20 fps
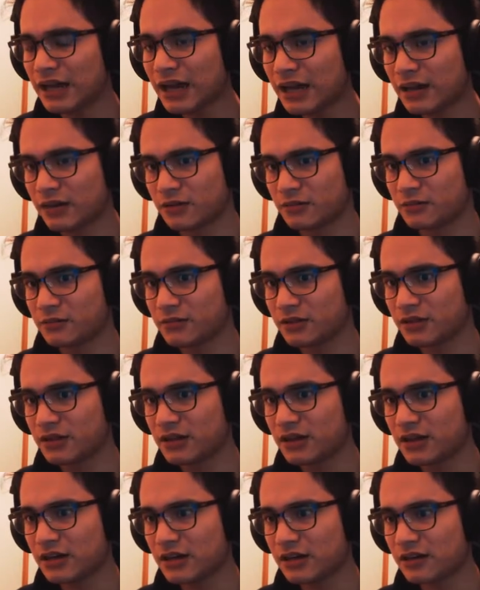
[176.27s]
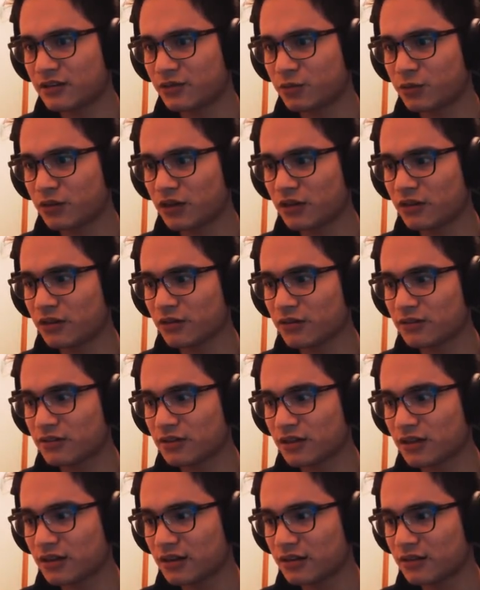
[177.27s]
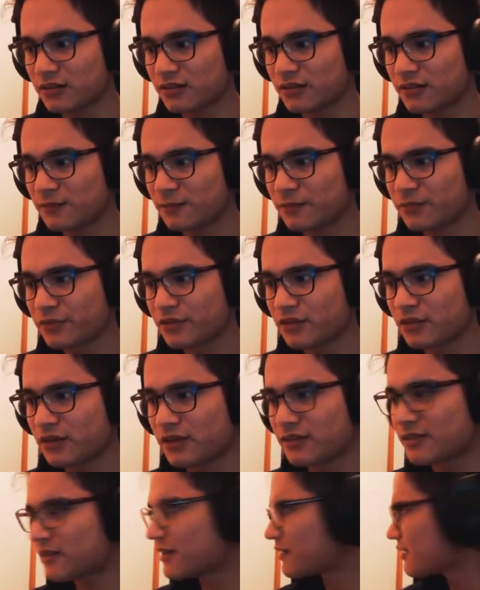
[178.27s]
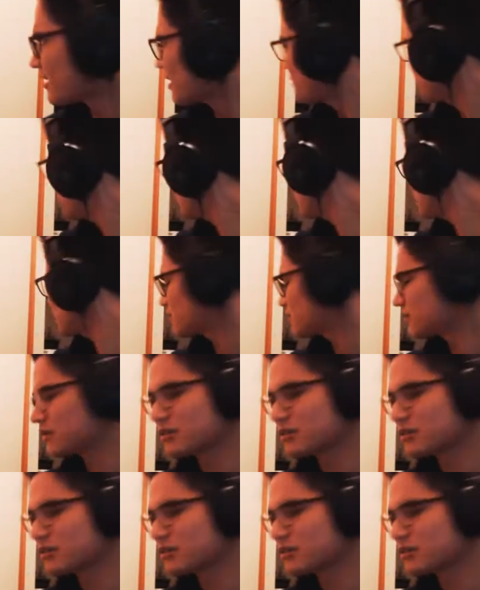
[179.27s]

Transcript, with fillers: Damn, yeah, it's one of those things. Is it a zombie?